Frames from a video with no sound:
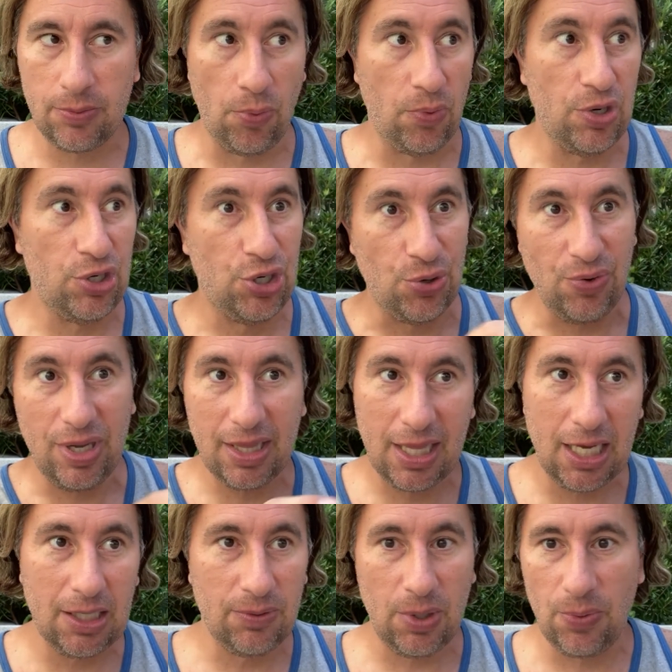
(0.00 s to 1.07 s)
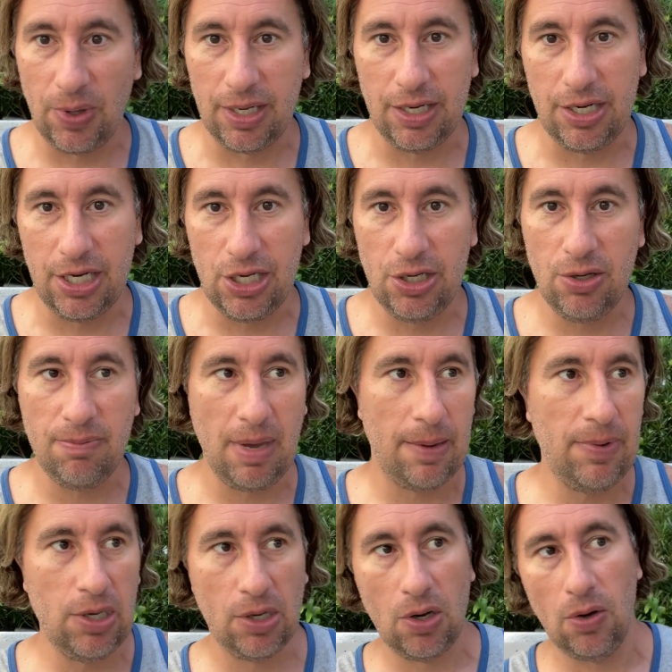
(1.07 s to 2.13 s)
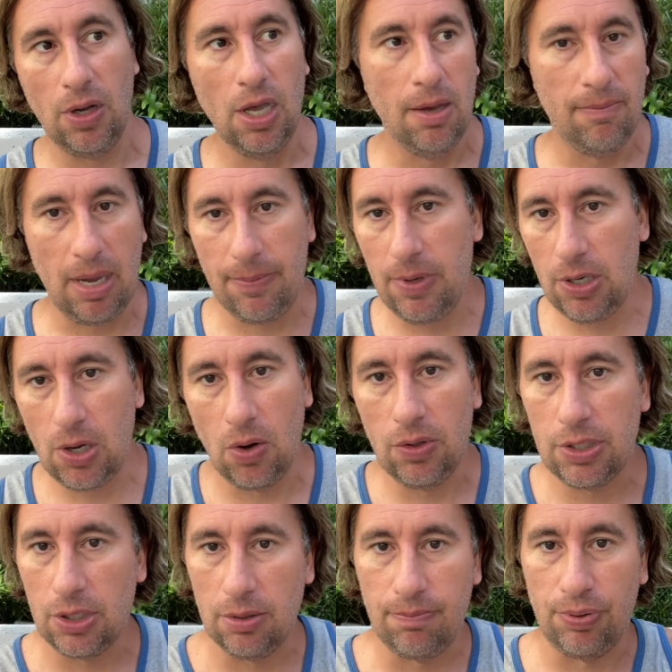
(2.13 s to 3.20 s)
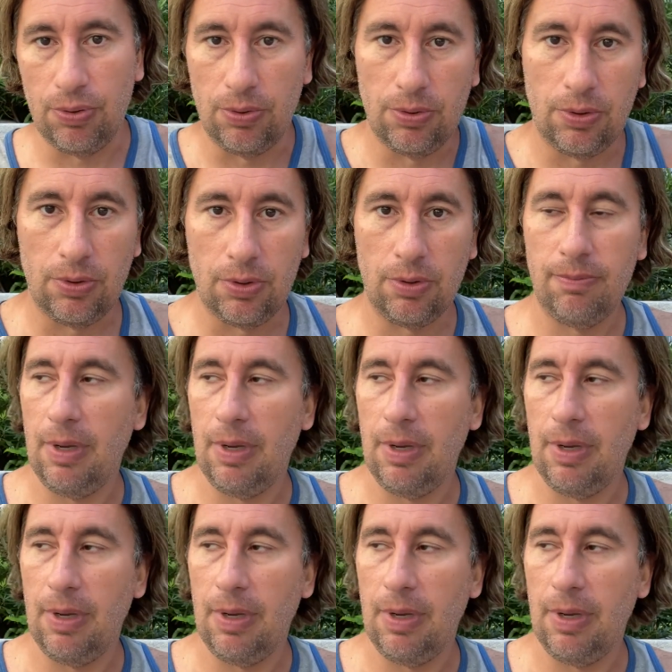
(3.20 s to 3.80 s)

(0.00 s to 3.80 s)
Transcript: when we're doing things we want to do, maybe you're going to the pool,